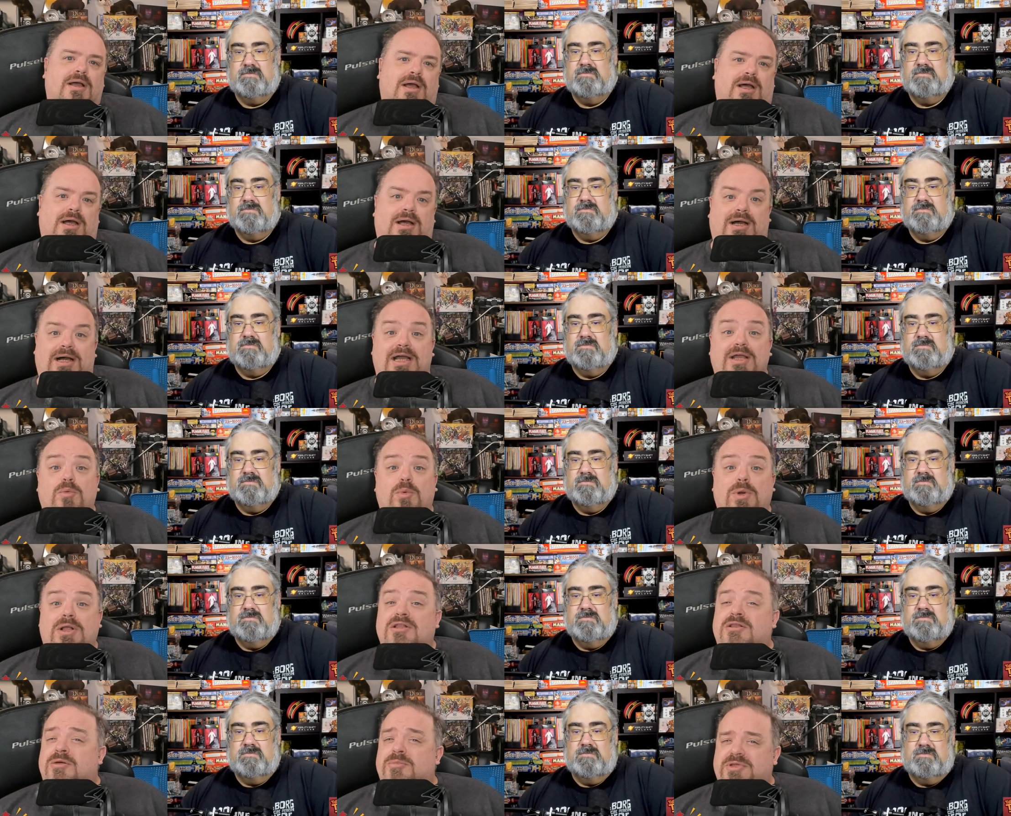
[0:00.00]
Speaker 1: Uh, I
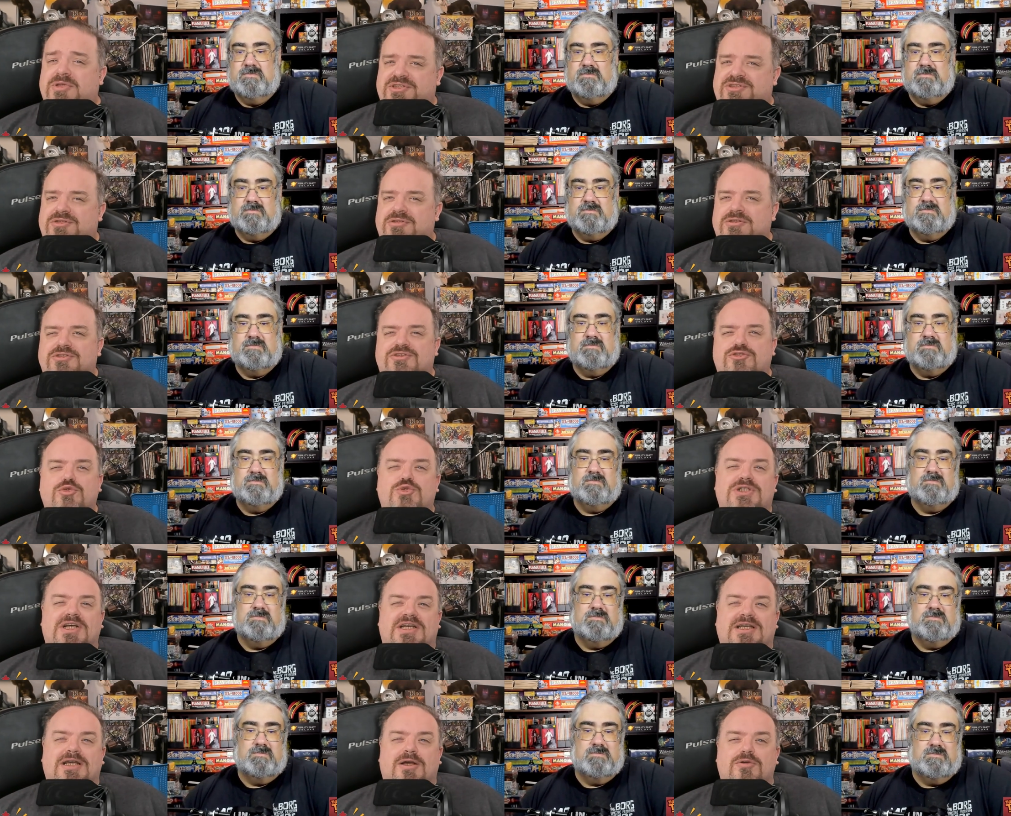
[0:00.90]
welcome listeners to
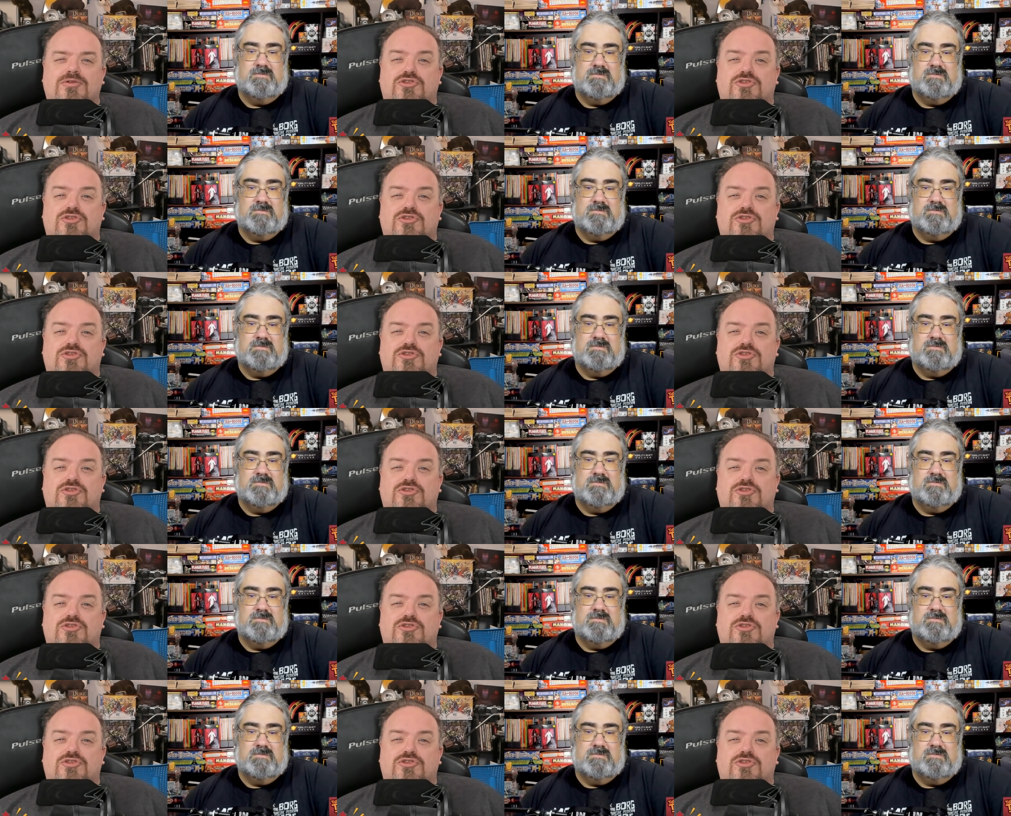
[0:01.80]
check out